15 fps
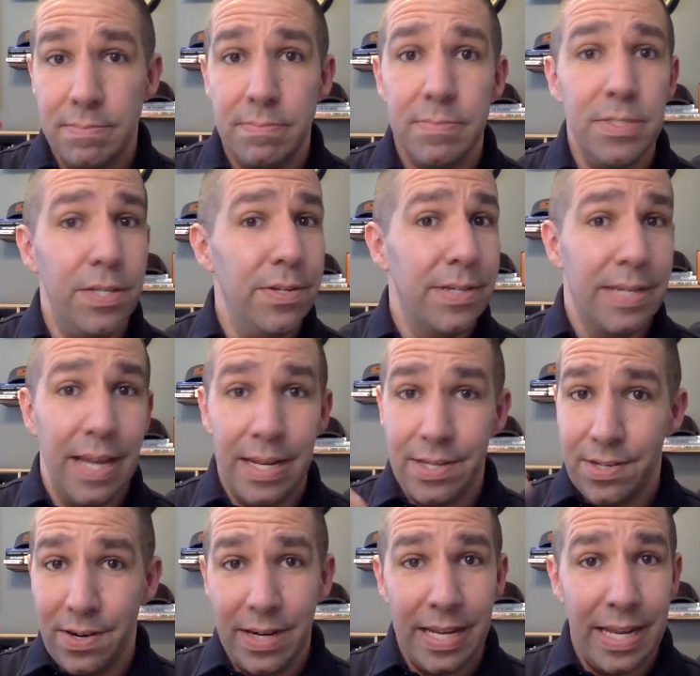you just got to
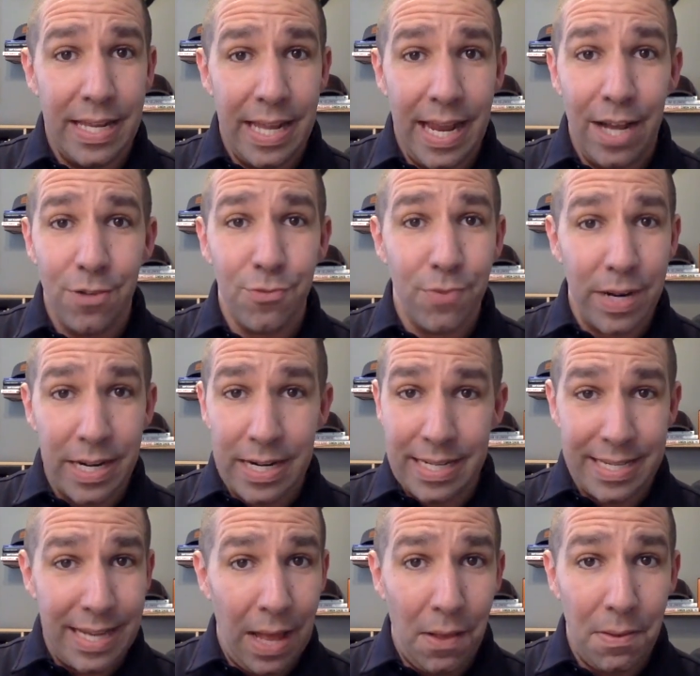start getting the house ready to
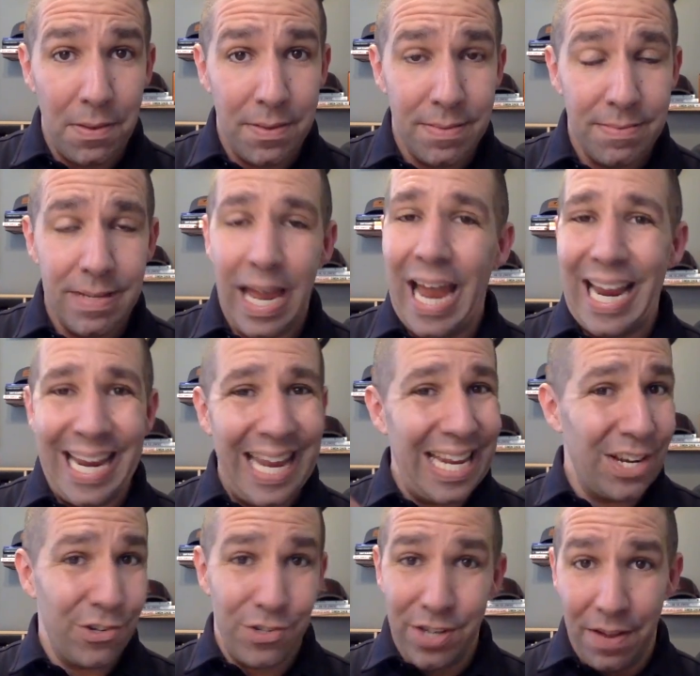sell and getting
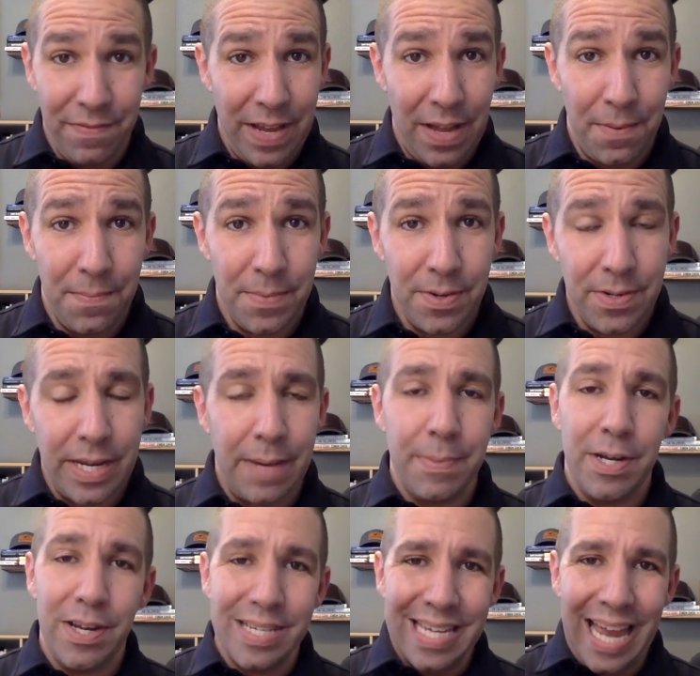your stuff out, okay?
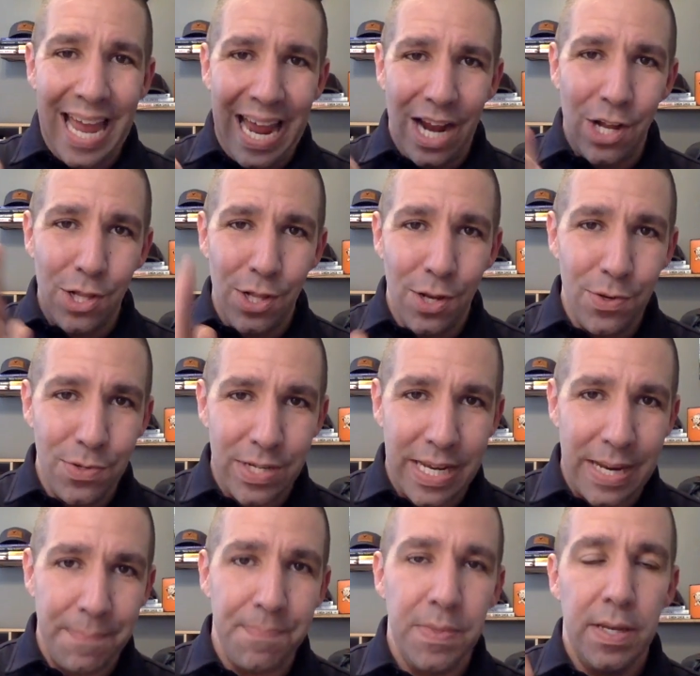Because at
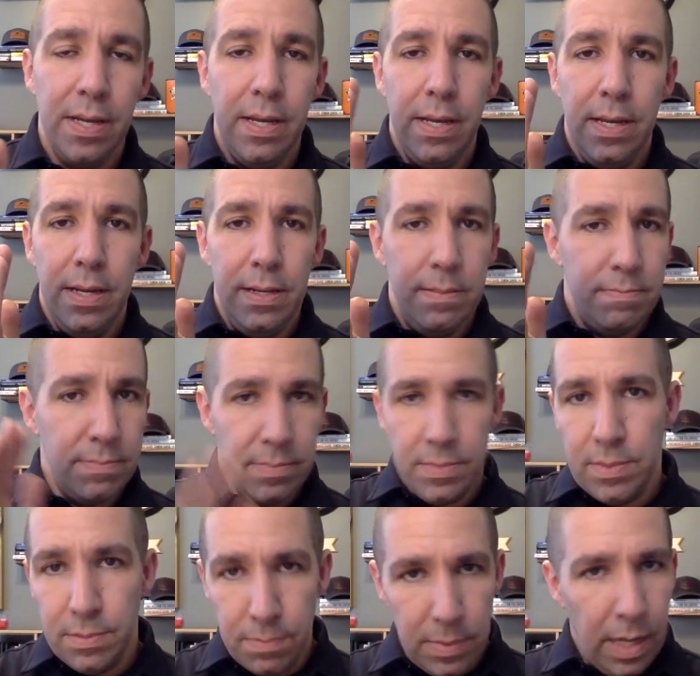closing,
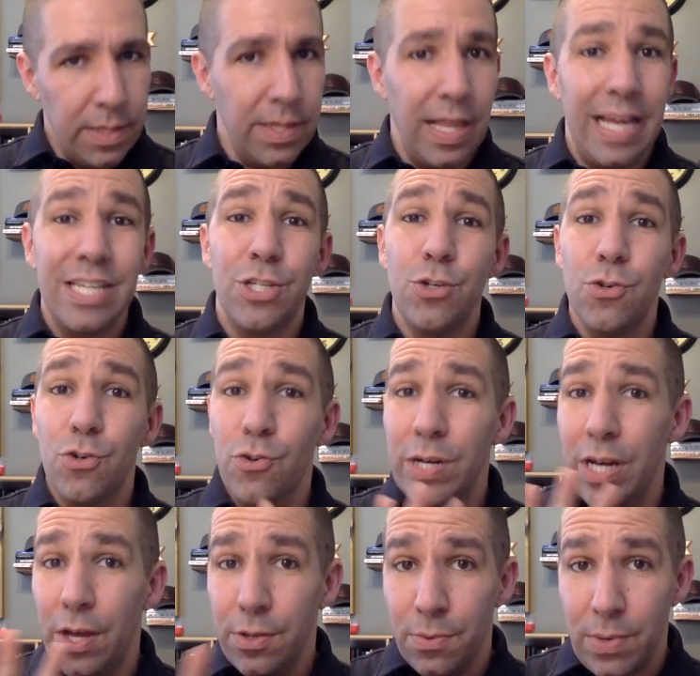unless you agree
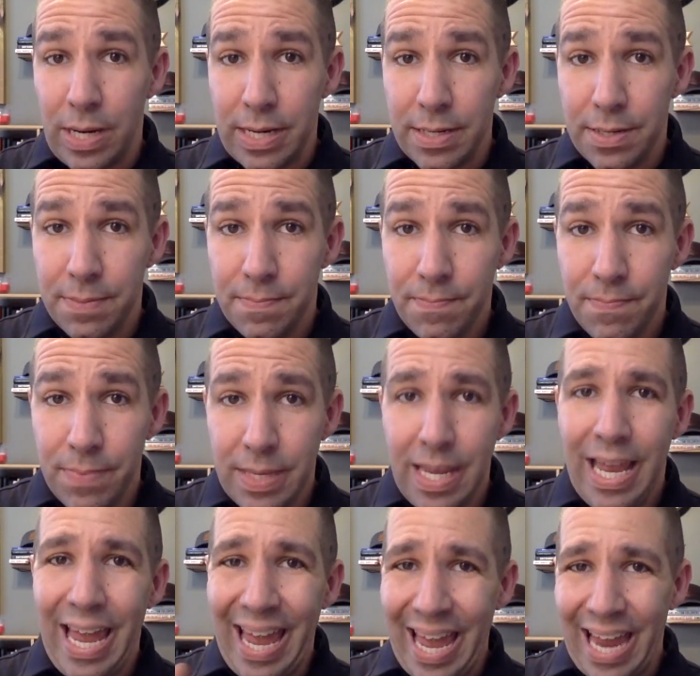otherwise,
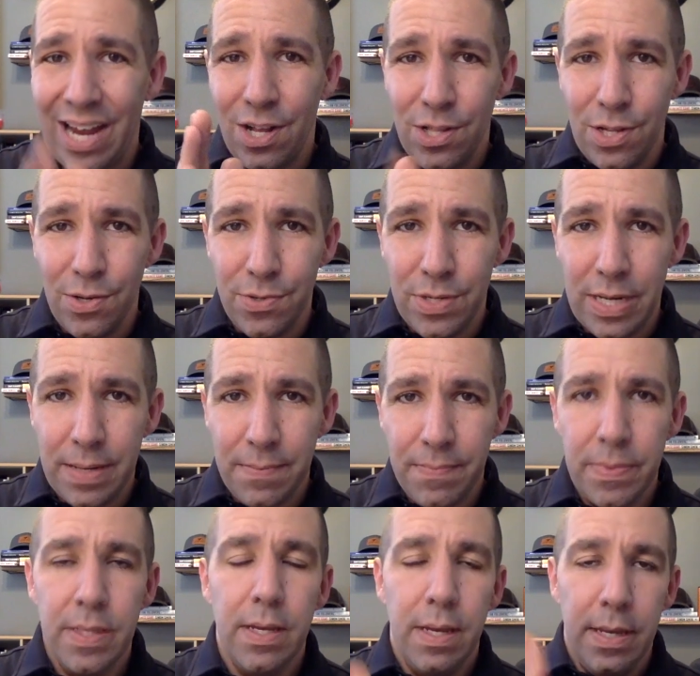at closing,
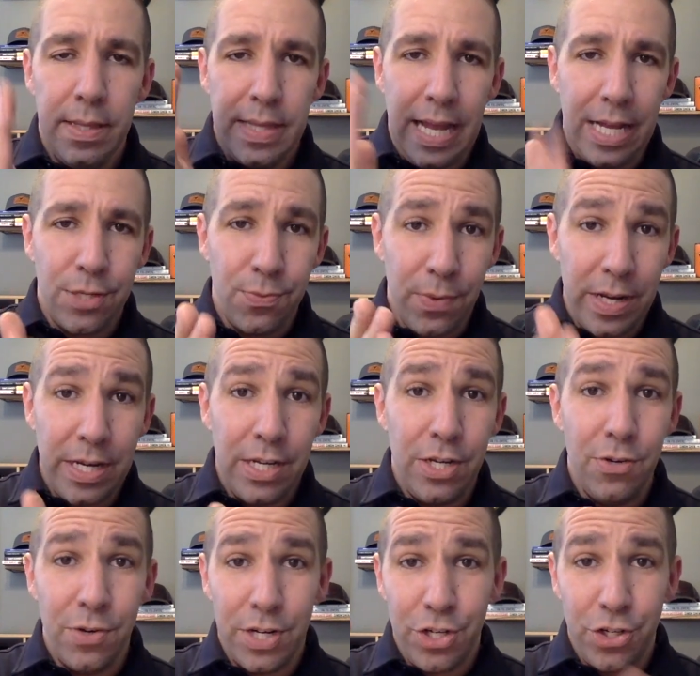that's when
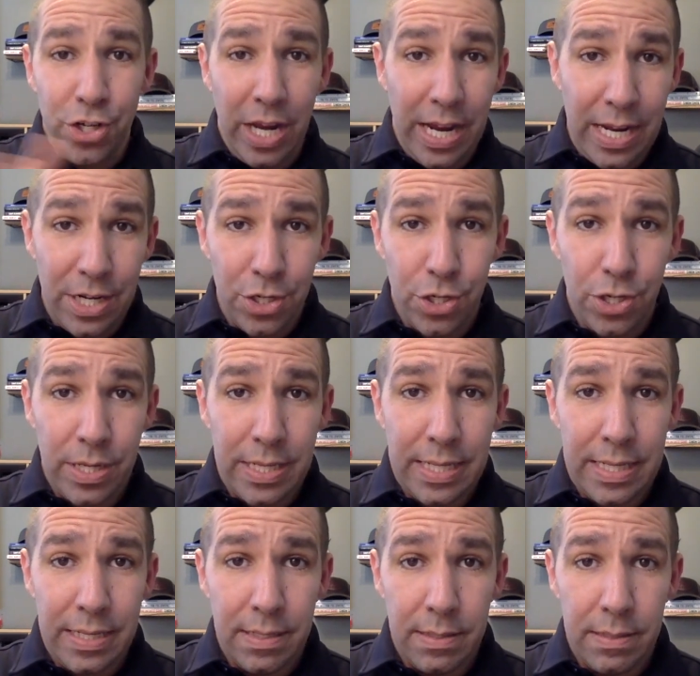you exchange
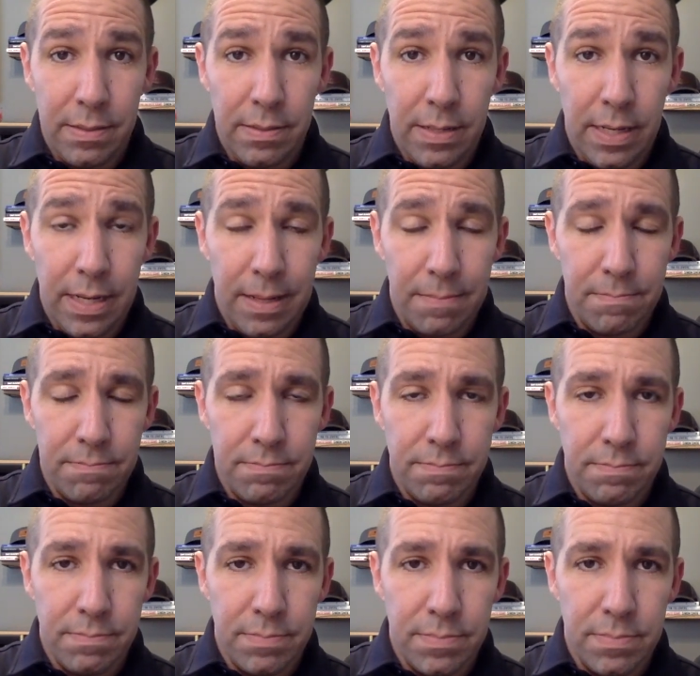
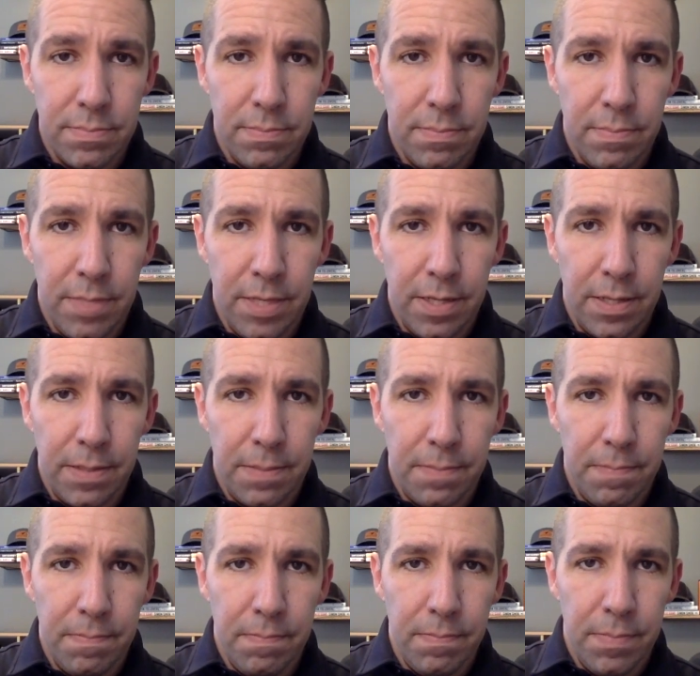
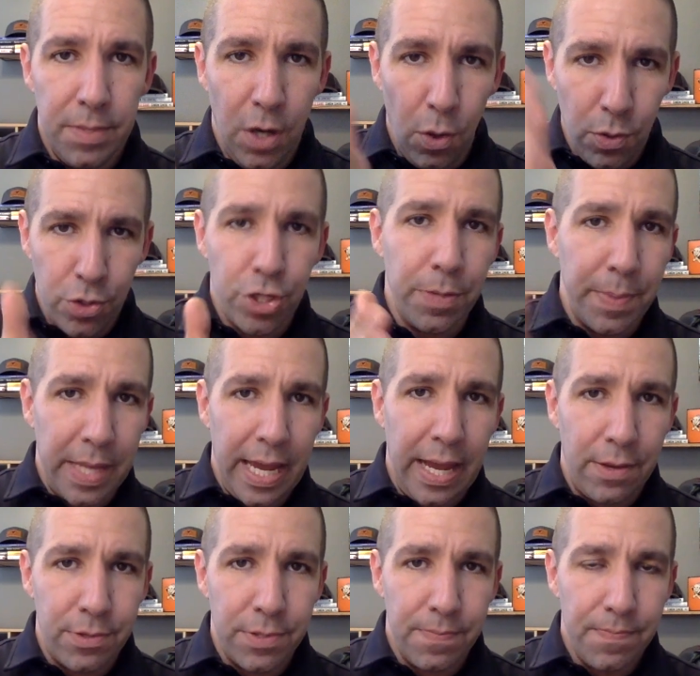the ownership of the
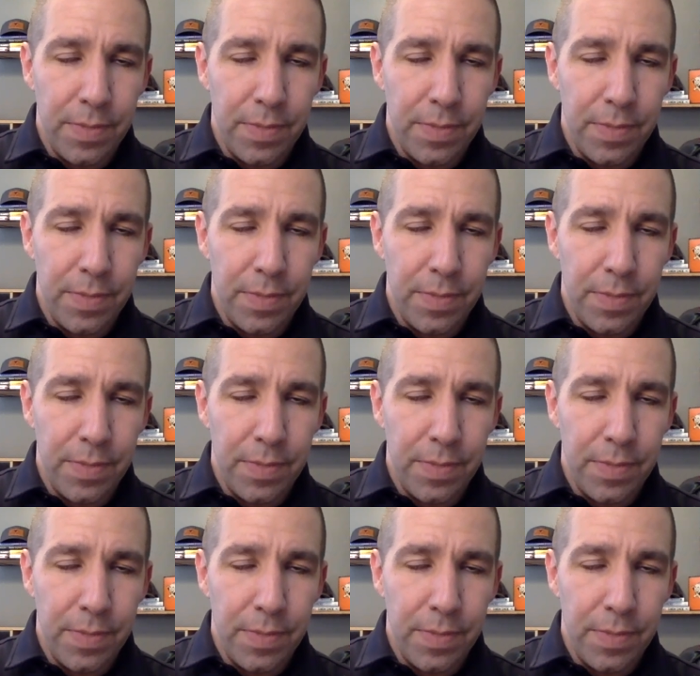house.